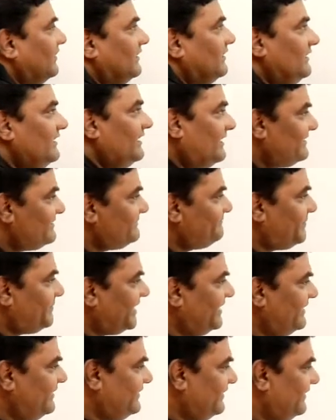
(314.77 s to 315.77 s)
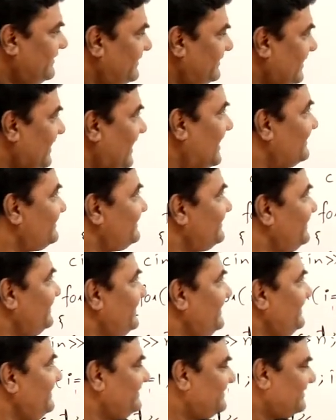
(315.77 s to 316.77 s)
Let us print it as it
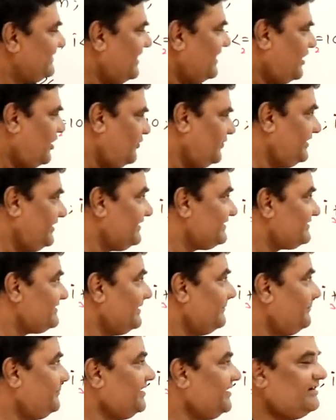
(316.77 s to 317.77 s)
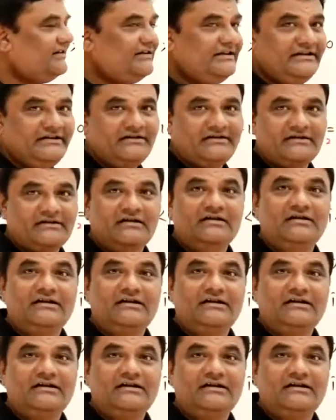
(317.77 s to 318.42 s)
is, how it is appeared here,